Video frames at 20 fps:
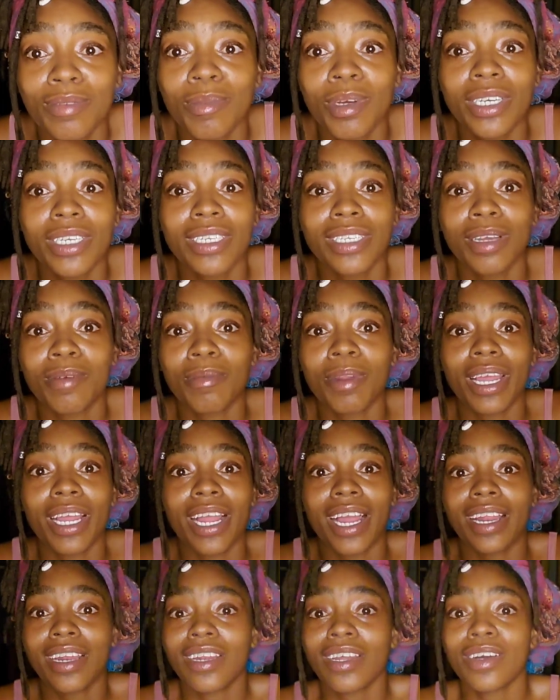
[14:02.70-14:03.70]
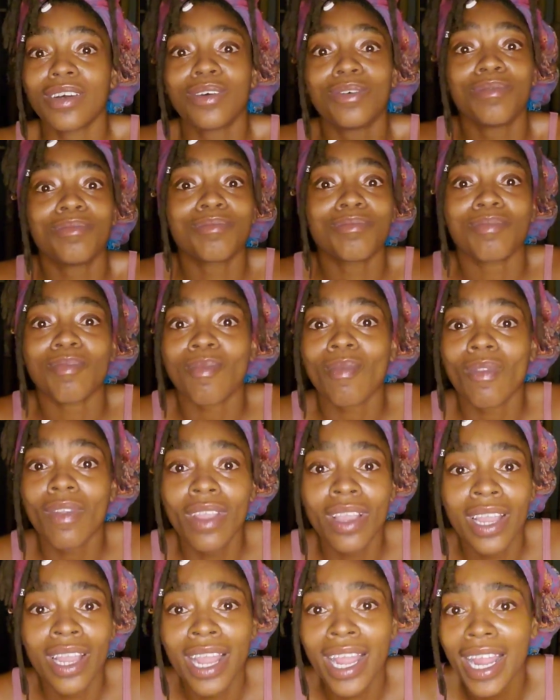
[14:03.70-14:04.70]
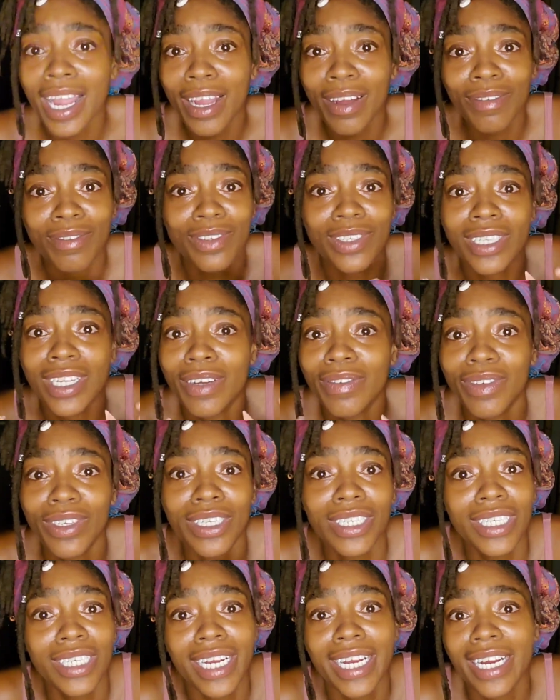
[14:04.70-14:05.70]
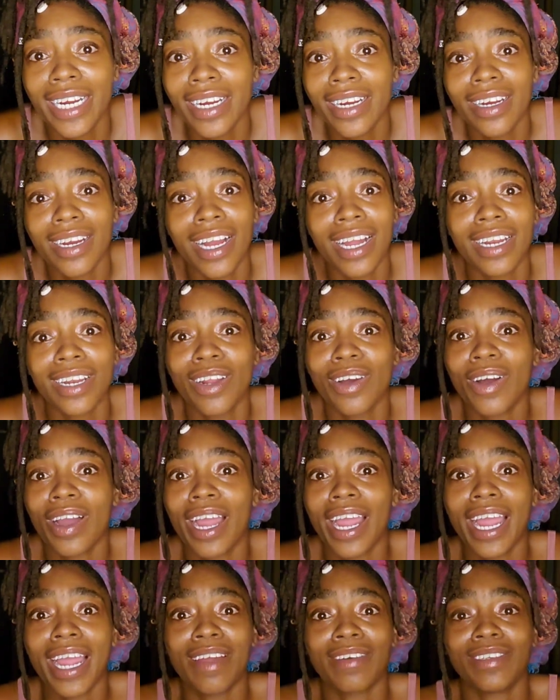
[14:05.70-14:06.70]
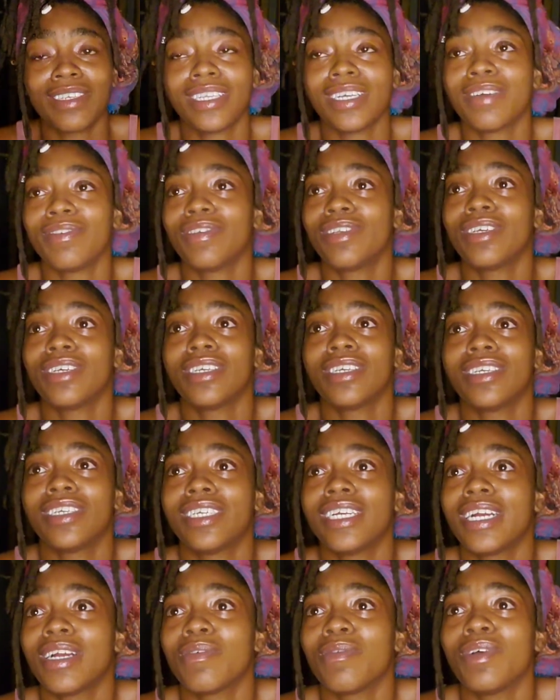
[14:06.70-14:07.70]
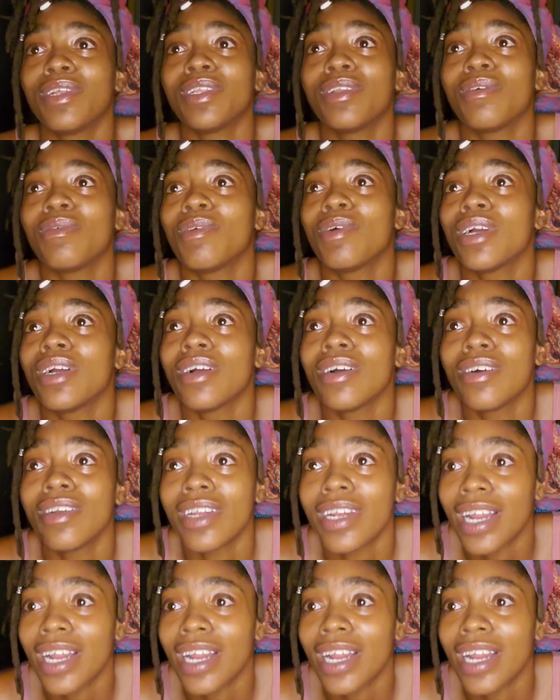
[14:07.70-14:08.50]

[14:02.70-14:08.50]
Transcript: As much as I'm like, I know I have stuff to share. I know I have stuff to share with the world.